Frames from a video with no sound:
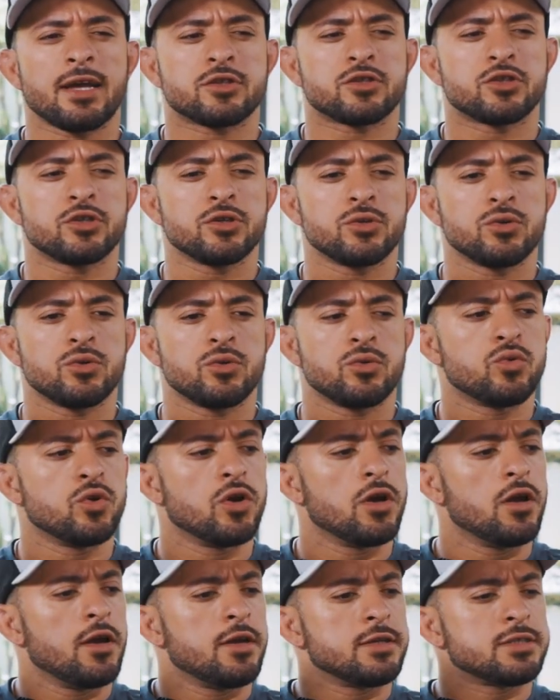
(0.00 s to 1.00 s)
to
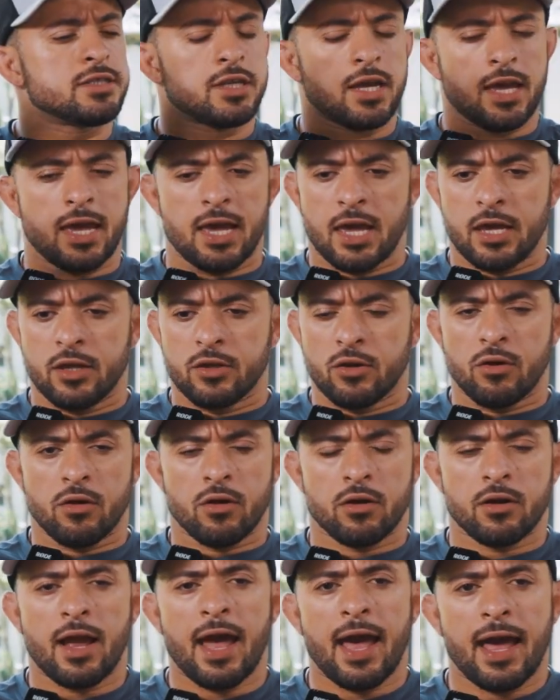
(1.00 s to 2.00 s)
say,
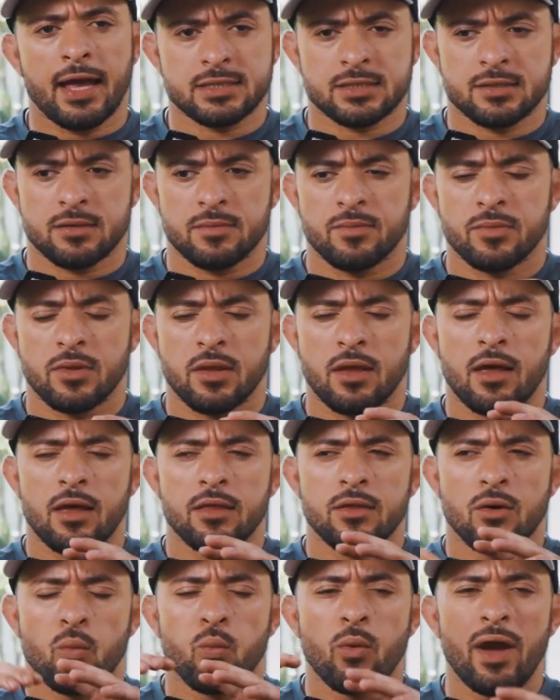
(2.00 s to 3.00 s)
or ask
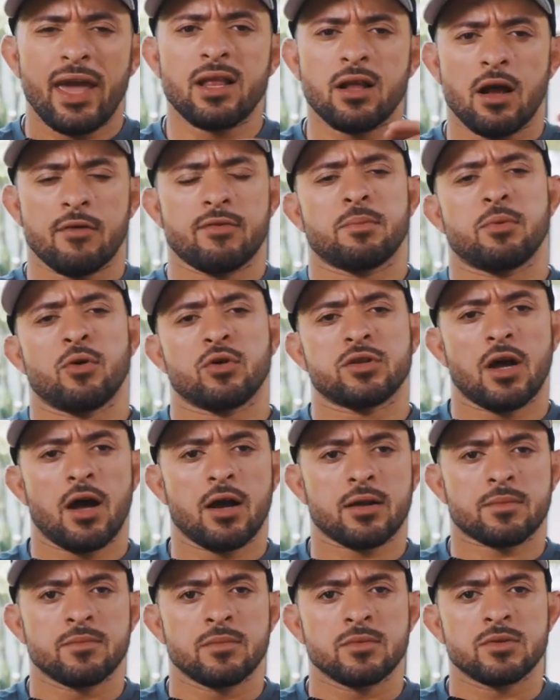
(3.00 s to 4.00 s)
the weight of a
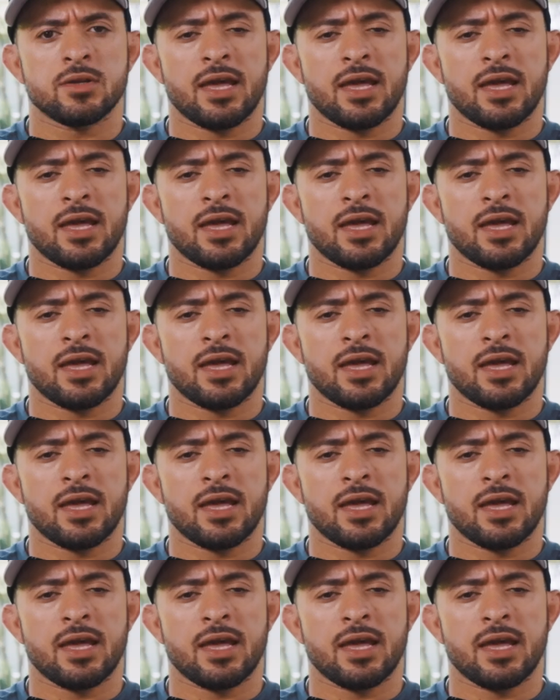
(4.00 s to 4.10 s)
Bulldog,